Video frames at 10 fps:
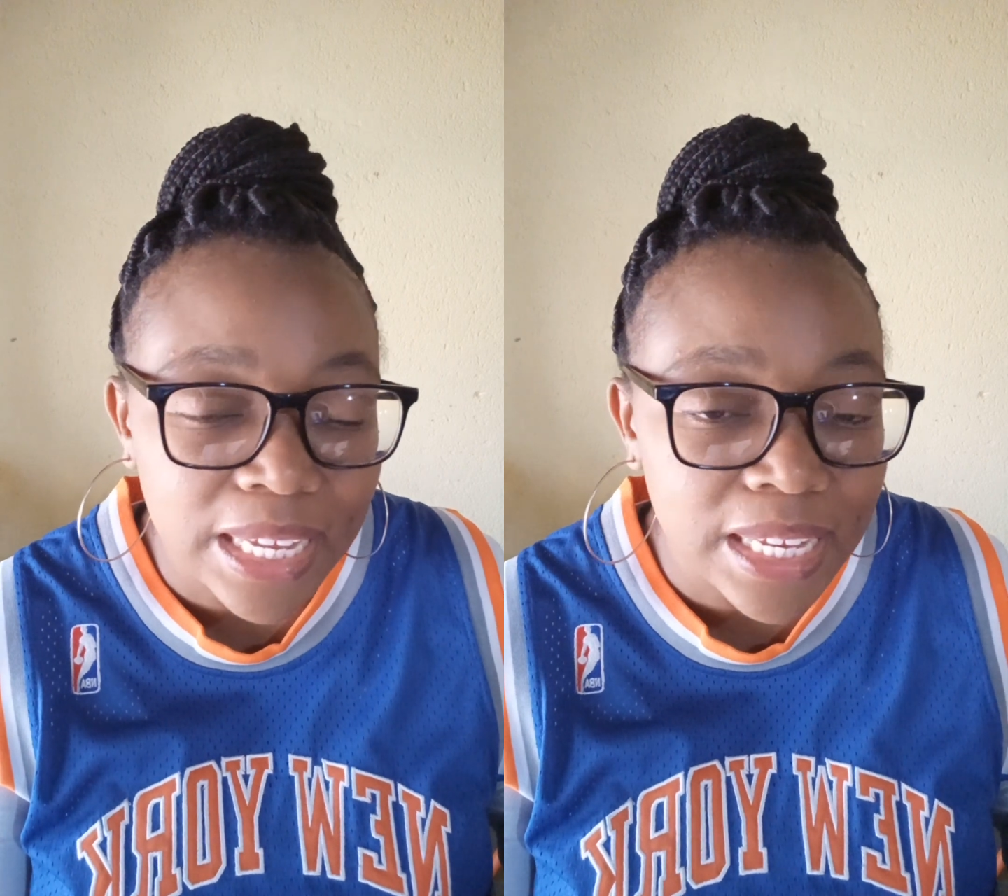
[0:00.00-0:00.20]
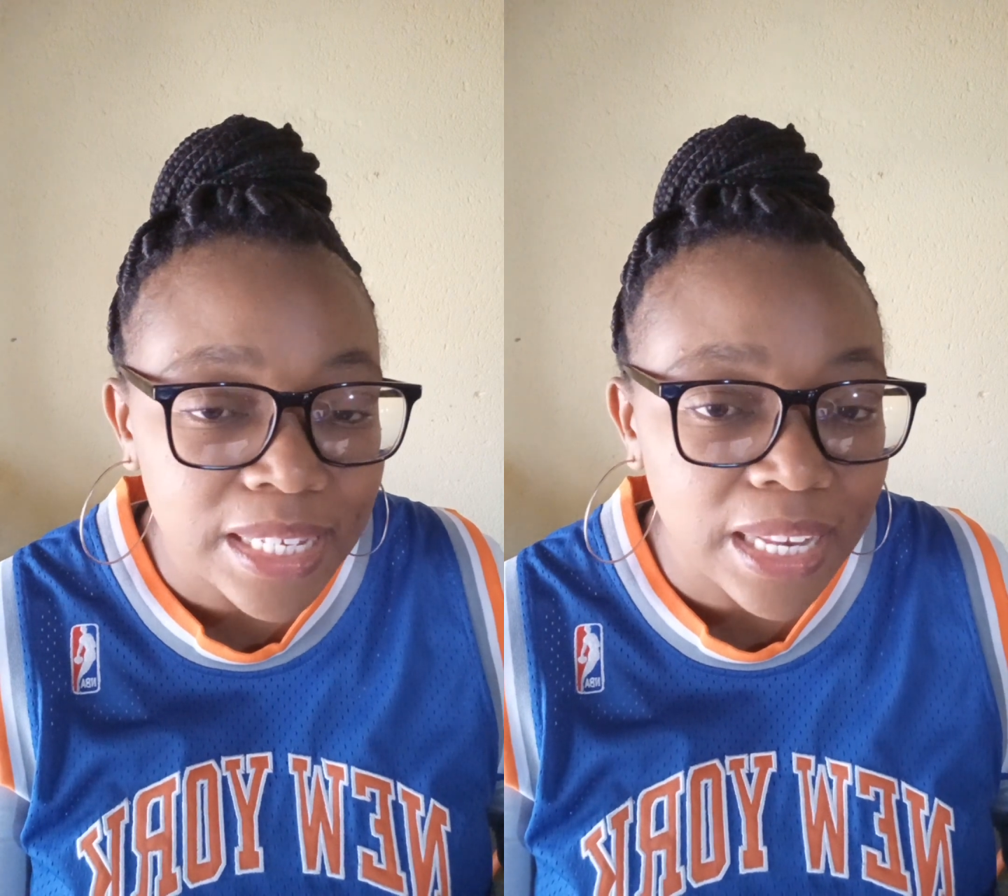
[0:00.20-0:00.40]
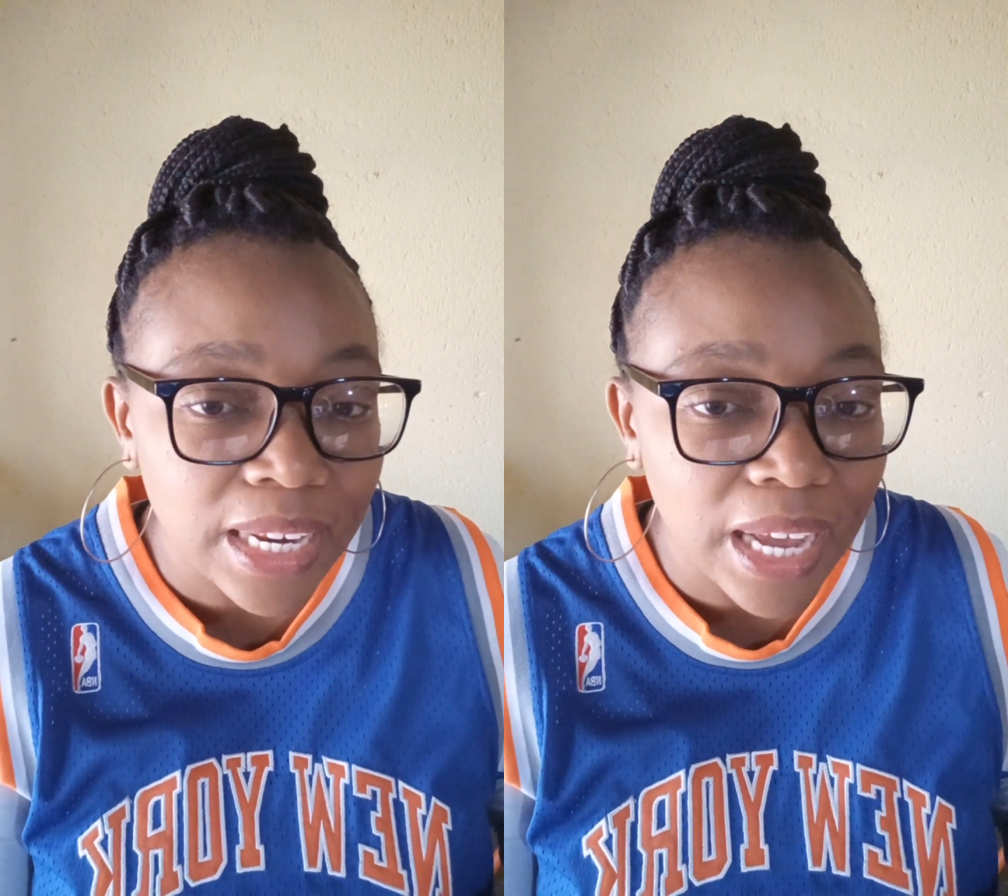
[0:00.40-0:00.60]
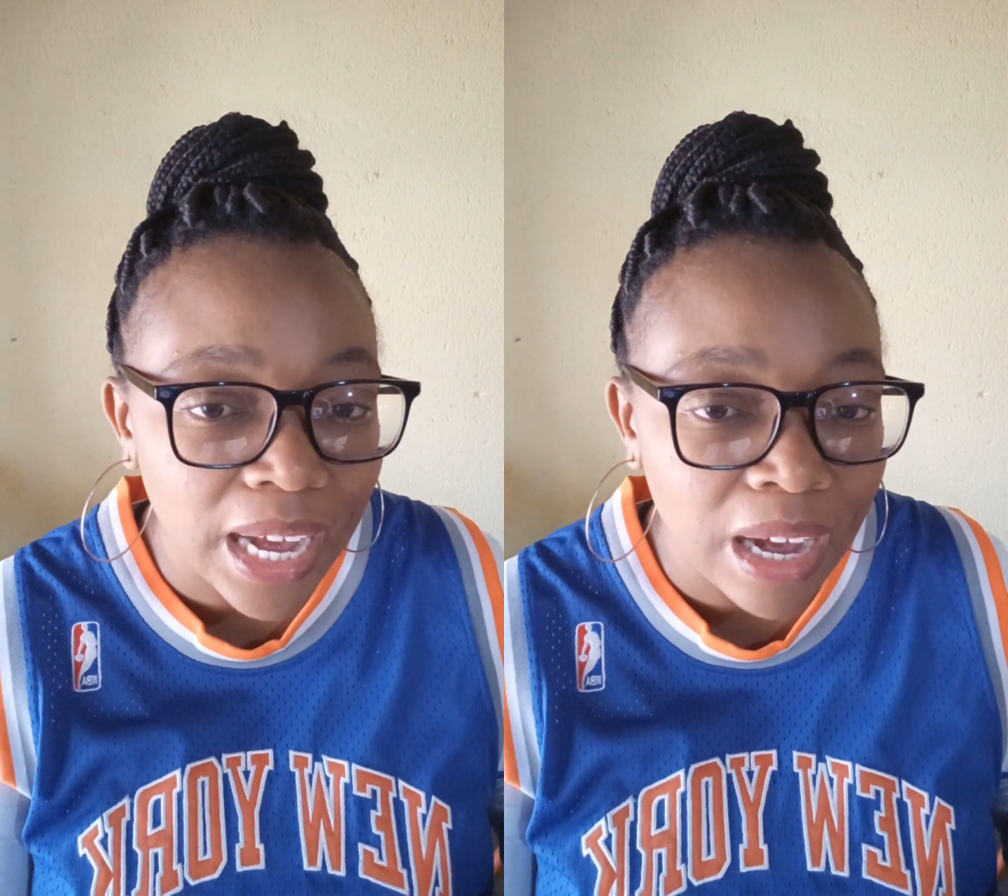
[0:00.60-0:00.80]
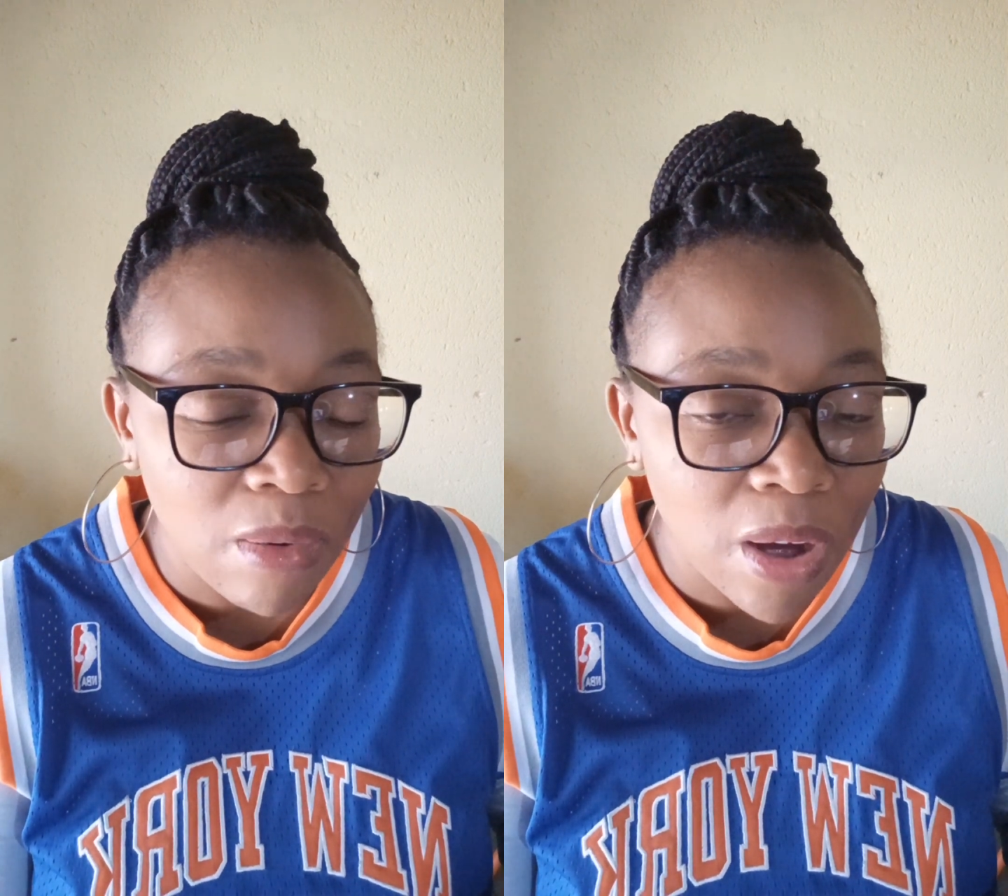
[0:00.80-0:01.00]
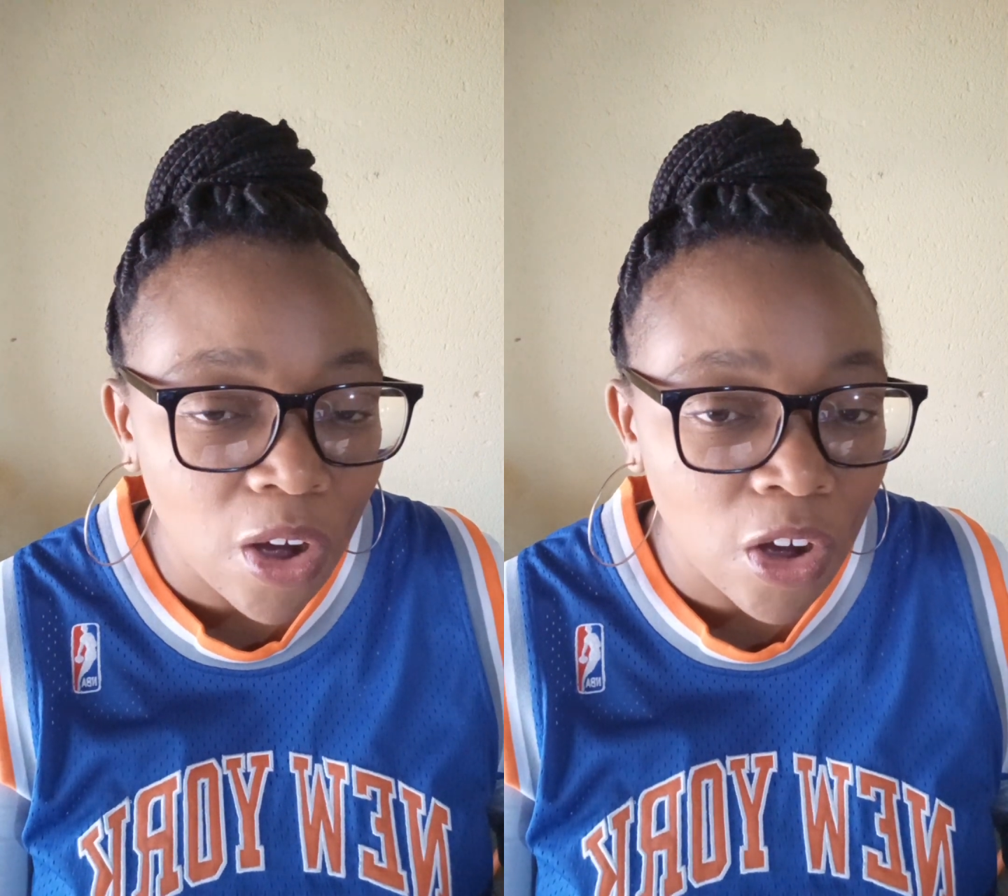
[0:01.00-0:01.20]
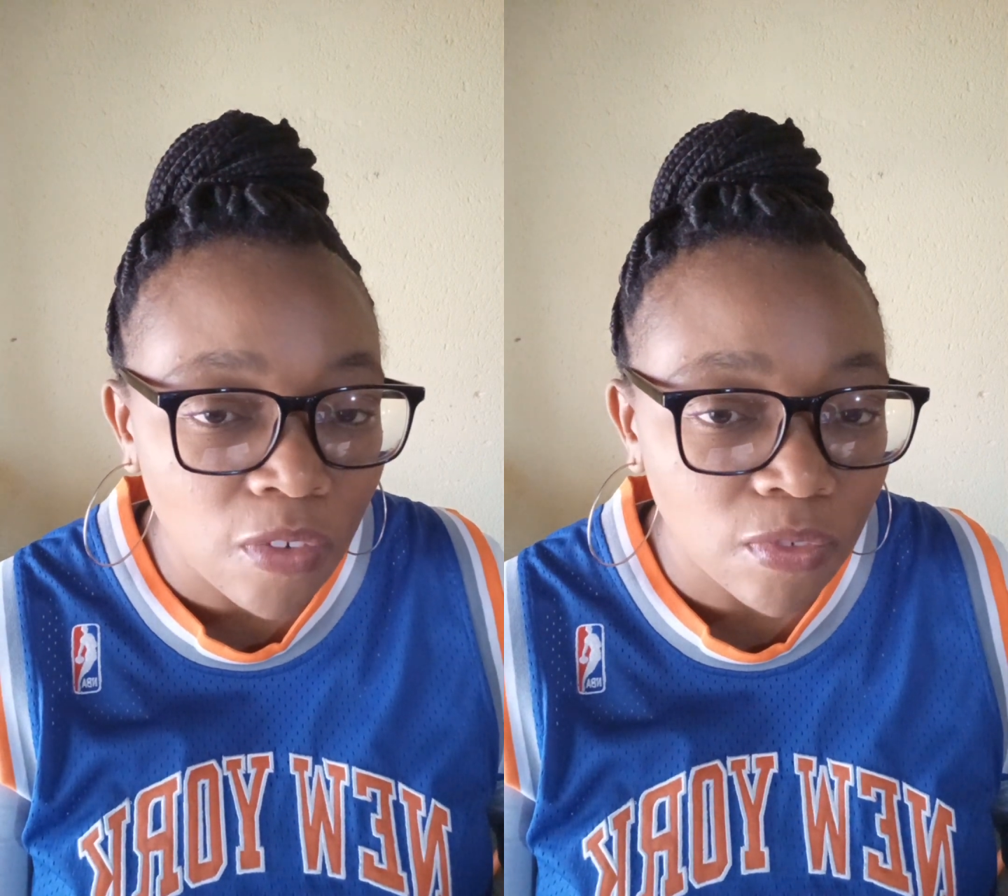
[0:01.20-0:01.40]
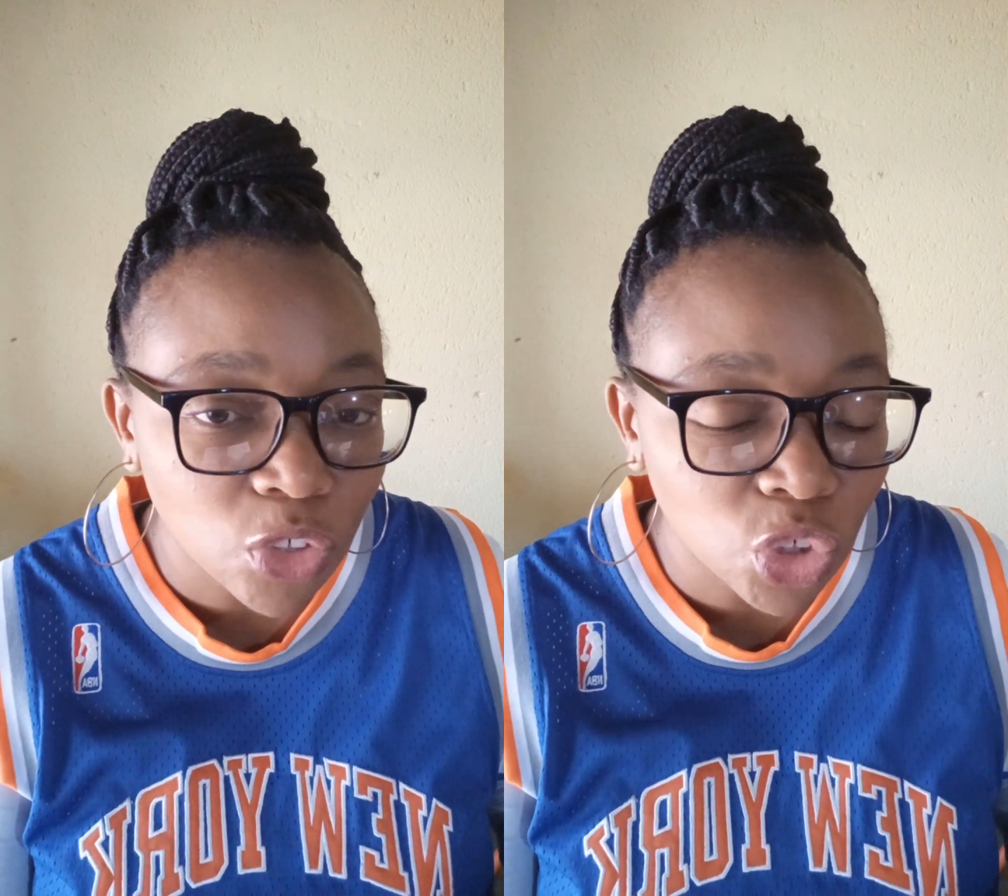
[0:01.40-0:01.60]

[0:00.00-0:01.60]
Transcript: is an hour of